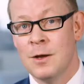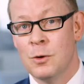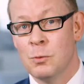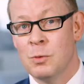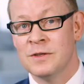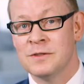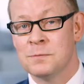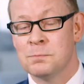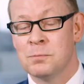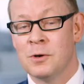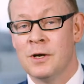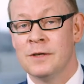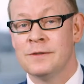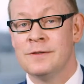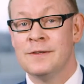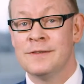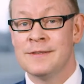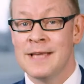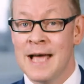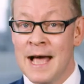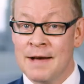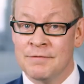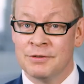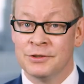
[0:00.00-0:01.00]
Once
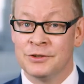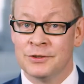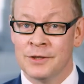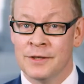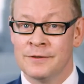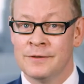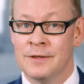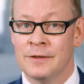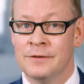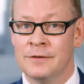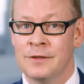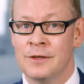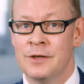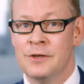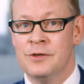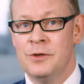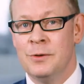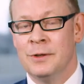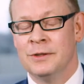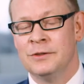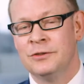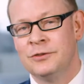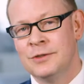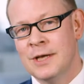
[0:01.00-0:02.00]
prices have adjusted to the
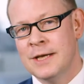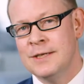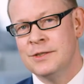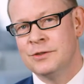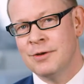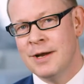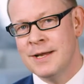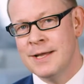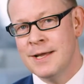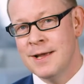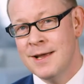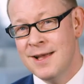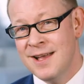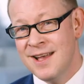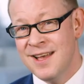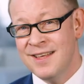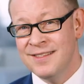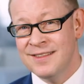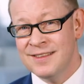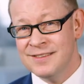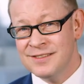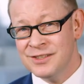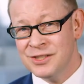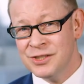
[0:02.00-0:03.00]
new exchange rate,
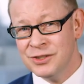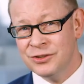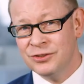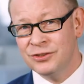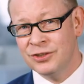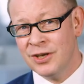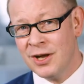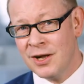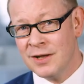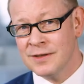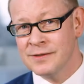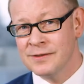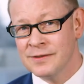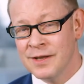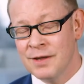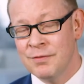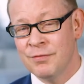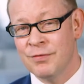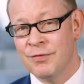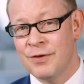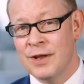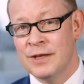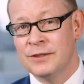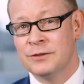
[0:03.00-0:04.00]
there's a good chance that
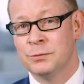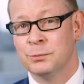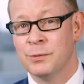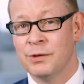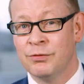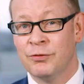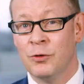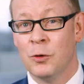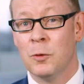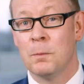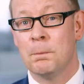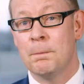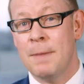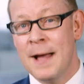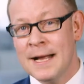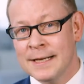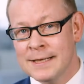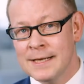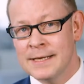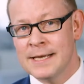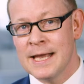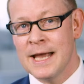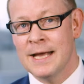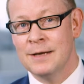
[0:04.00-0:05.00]
inflation will fall
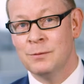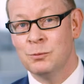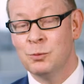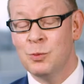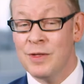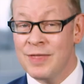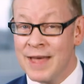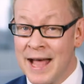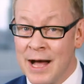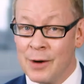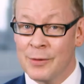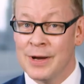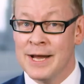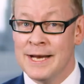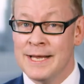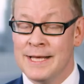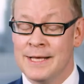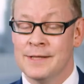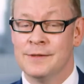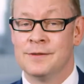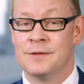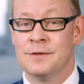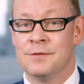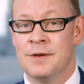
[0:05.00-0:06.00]
back again without
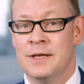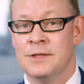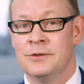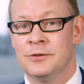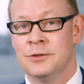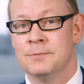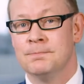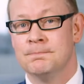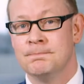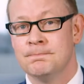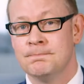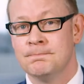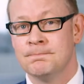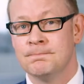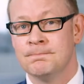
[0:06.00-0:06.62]
any intervention.